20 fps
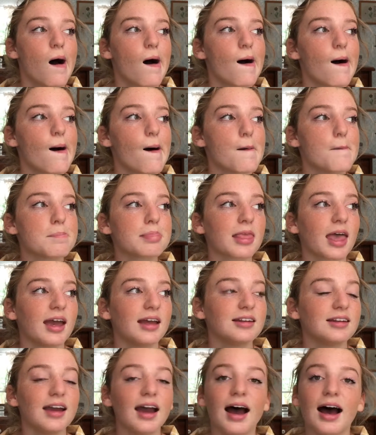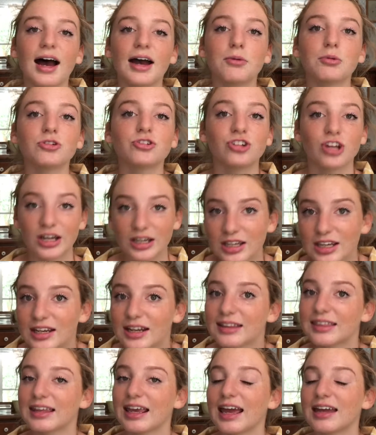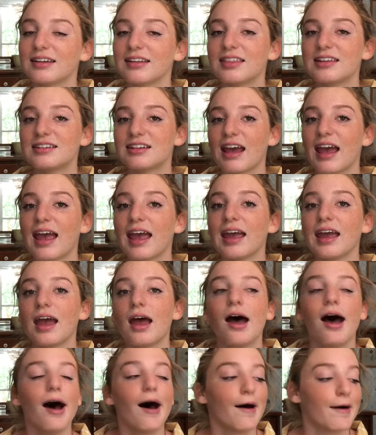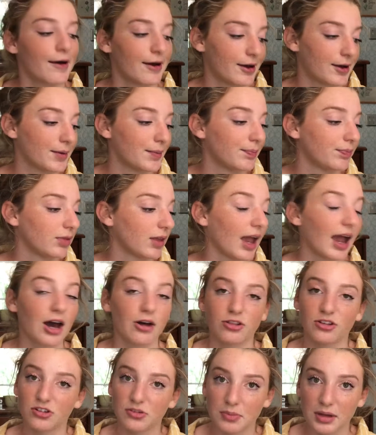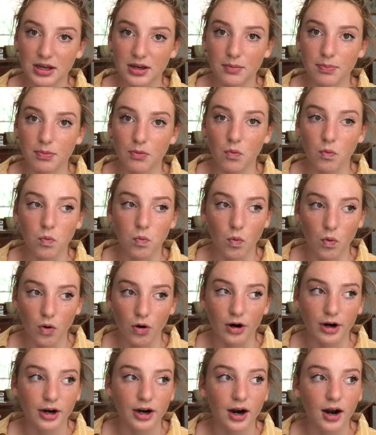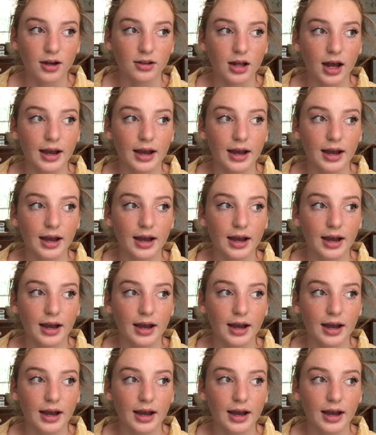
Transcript: And yeah, I will check in at the end of the day how this makeup wore.